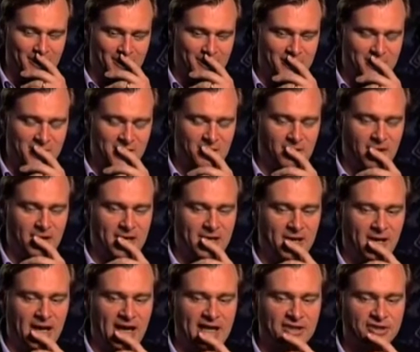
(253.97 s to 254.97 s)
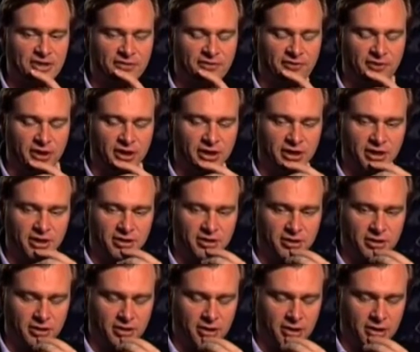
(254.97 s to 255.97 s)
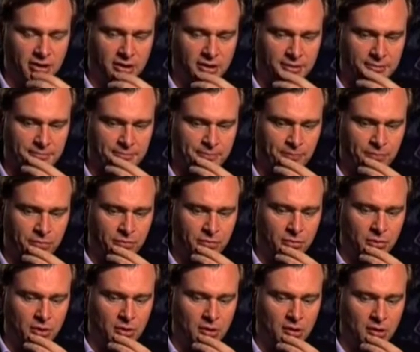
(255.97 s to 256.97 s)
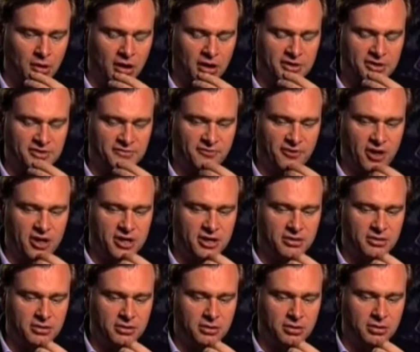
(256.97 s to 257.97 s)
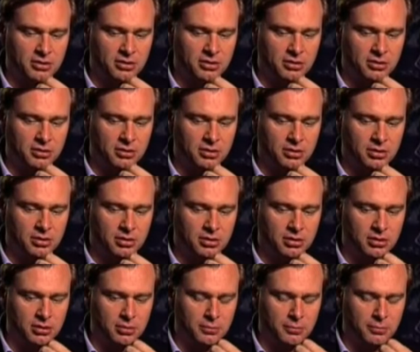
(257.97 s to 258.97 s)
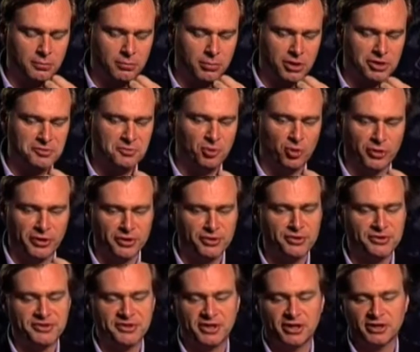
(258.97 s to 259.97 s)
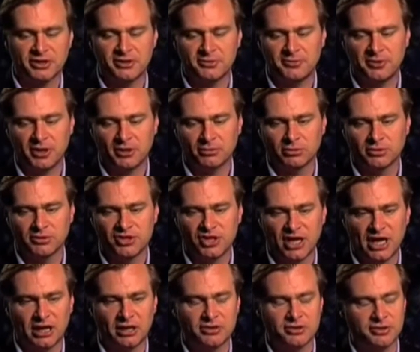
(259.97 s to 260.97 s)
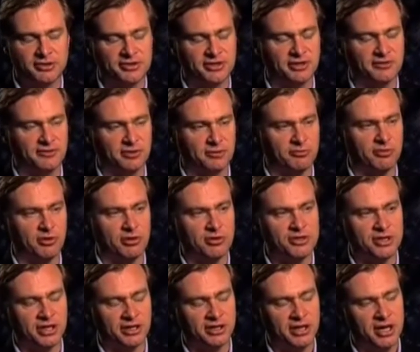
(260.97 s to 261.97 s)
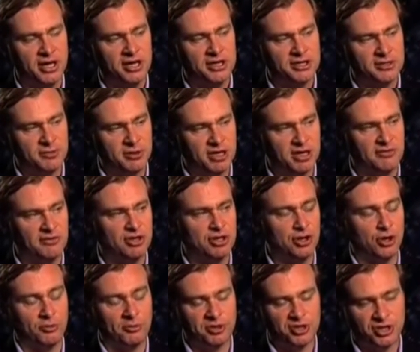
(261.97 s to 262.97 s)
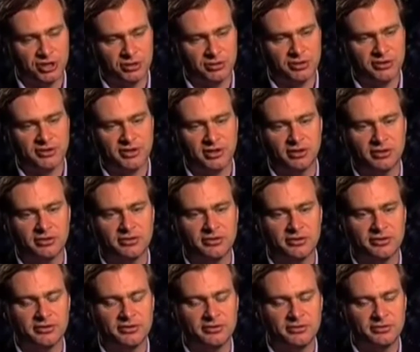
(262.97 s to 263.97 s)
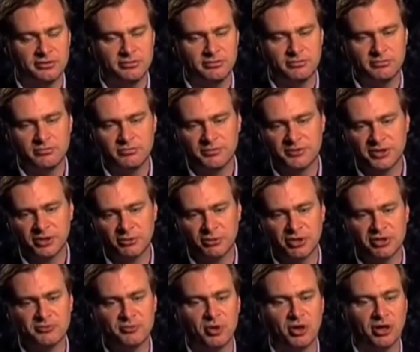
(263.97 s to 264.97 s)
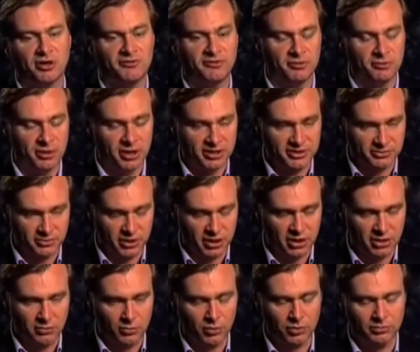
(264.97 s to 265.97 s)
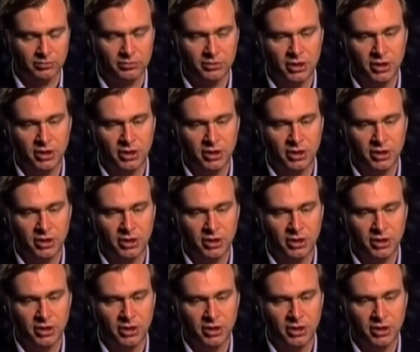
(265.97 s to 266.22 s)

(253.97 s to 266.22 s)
No, I actually find it, I just find it much more interesting to be able to challenge yourself on a project, to be given the opportunity that so many aspiring filmmakers would